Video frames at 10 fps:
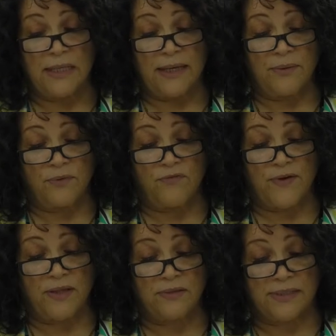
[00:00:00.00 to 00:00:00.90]
and will
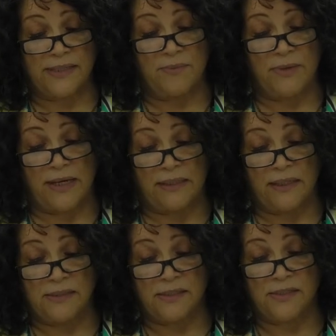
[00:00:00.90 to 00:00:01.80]
follow the same
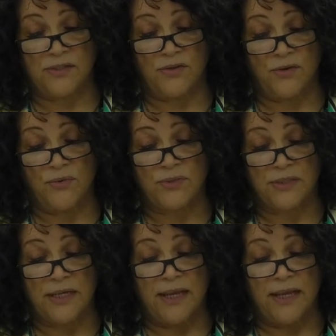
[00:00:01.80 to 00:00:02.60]
guidelines as those